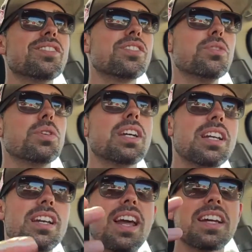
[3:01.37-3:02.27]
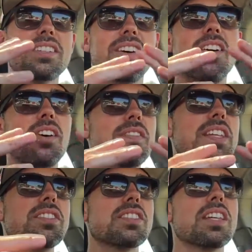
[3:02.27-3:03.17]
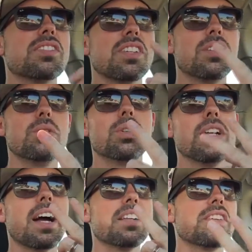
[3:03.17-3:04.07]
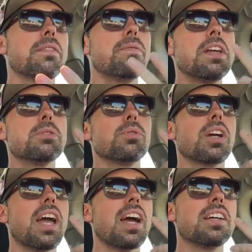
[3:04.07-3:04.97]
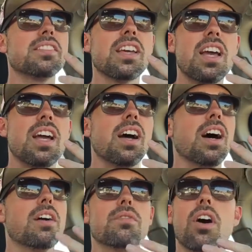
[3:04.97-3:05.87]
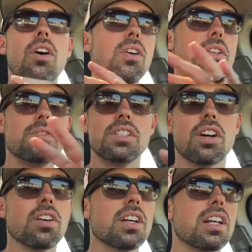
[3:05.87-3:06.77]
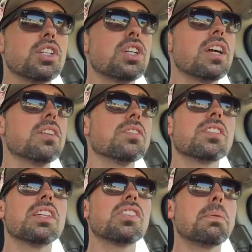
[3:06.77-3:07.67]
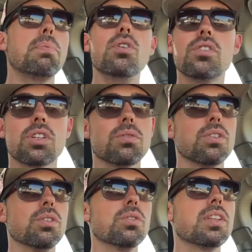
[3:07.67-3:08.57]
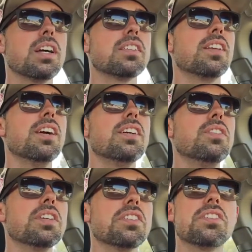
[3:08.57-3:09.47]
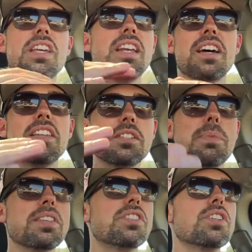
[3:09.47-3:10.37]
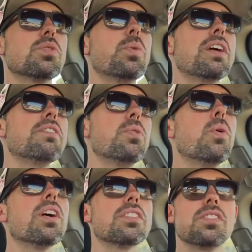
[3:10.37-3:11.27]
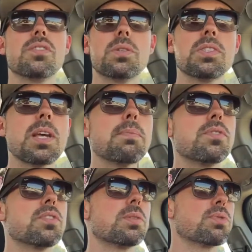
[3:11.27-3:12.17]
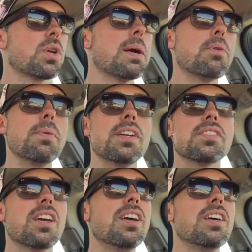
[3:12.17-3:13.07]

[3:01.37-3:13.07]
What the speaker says: is to connect all of these things like Google ads, like Facebook ads, all the retargeting channels, things like Push Crew, that you can send out these messages whenever you want to subscriber base.